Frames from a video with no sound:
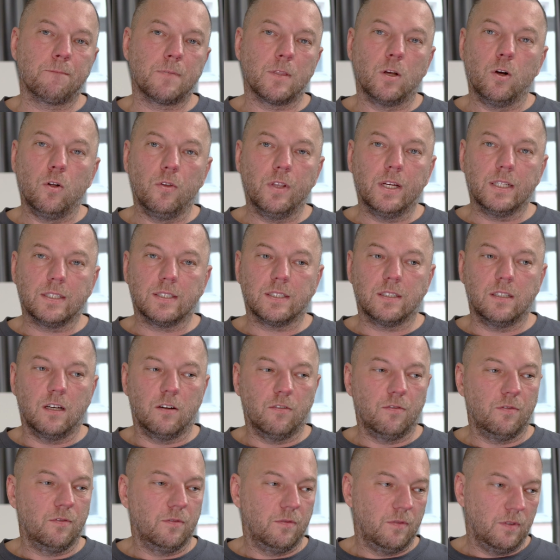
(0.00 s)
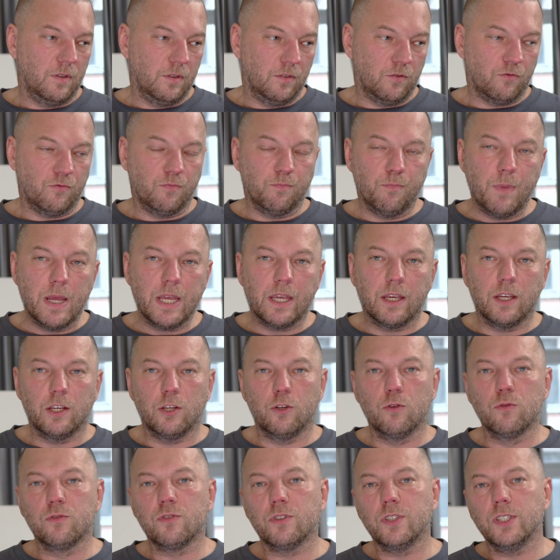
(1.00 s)
all that stuff, making
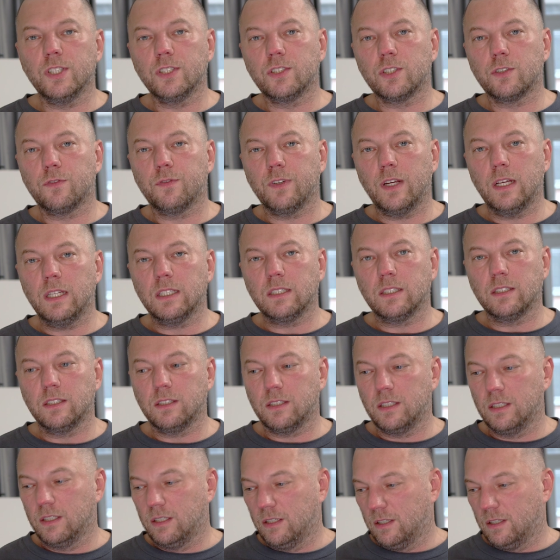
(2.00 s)
user interfaces,